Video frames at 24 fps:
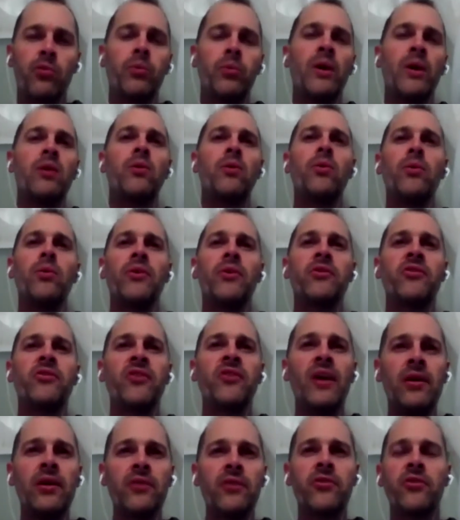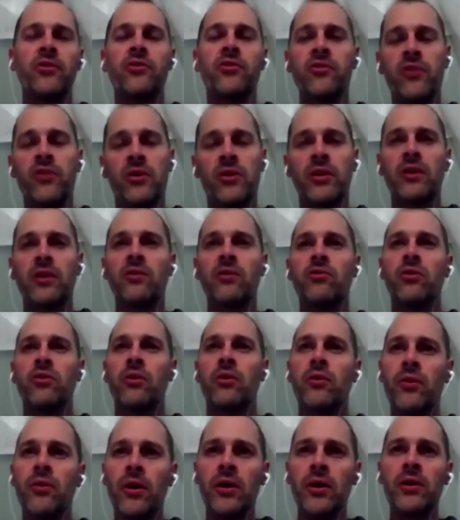where all the cells are starting to
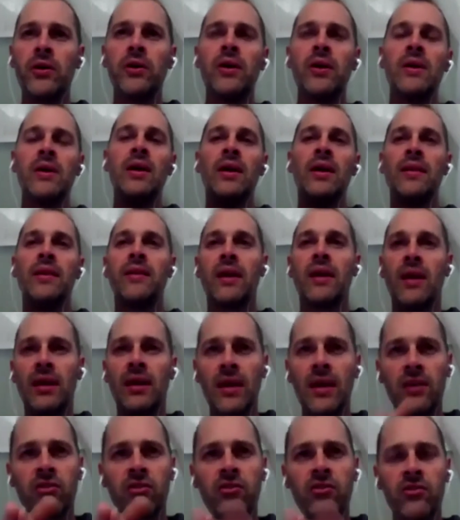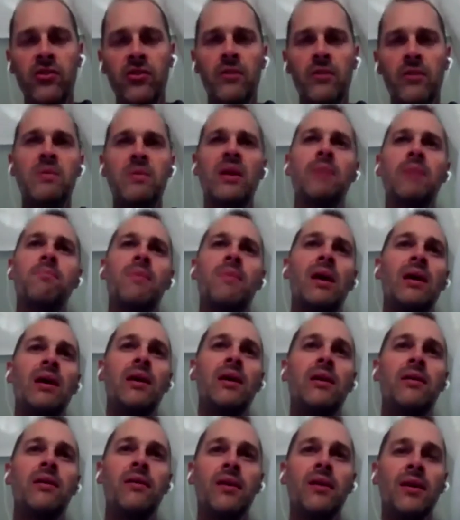grow, the connections are being made,